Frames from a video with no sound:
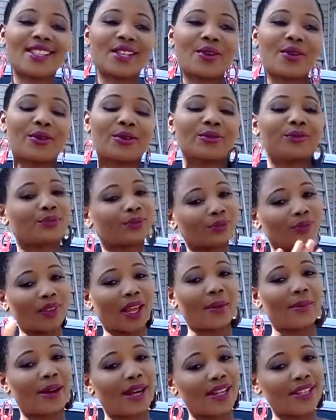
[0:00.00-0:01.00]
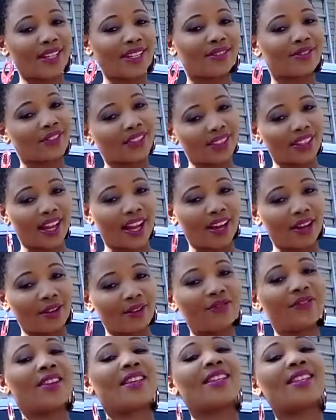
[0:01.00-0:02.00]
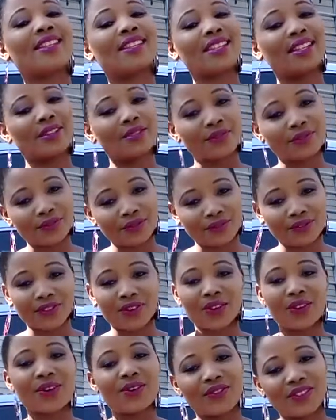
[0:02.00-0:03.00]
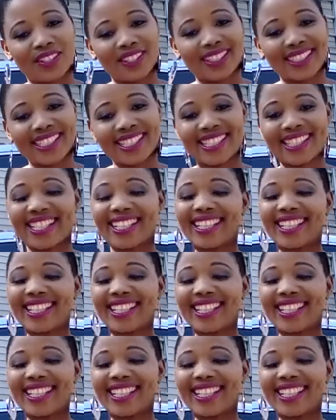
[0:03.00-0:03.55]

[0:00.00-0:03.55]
So I just put that first and foremost.